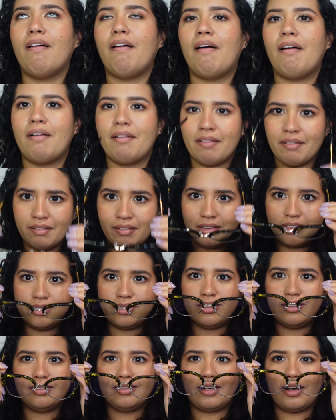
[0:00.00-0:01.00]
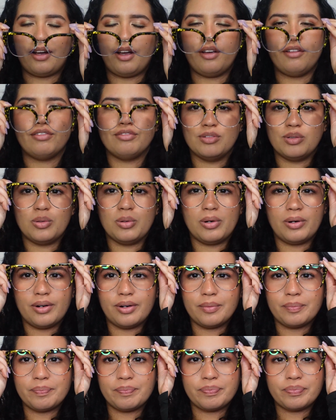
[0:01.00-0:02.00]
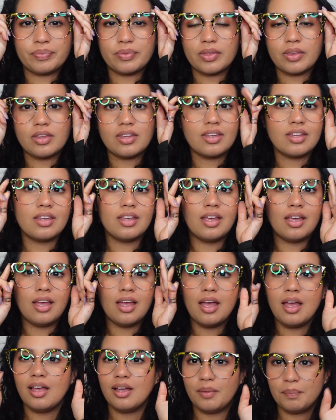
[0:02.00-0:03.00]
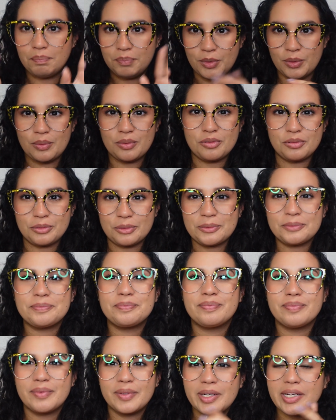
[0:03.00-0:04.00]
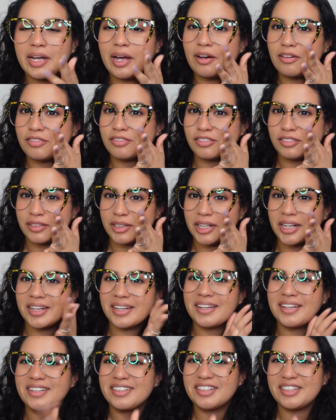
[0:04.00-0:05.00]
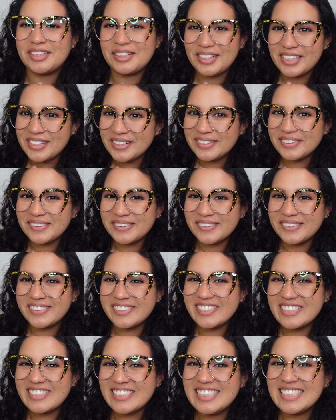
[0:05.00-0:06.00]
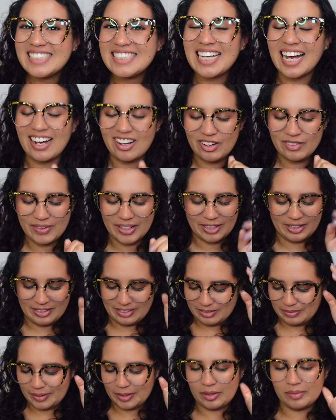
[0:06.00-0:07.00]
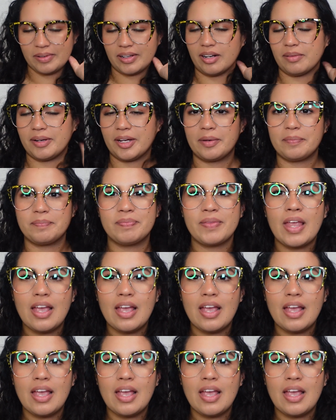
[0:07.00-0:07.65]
oh, to die for. Beautiful. Look how freaking cute. Oh my god, oh my god, oh my god, oh my god.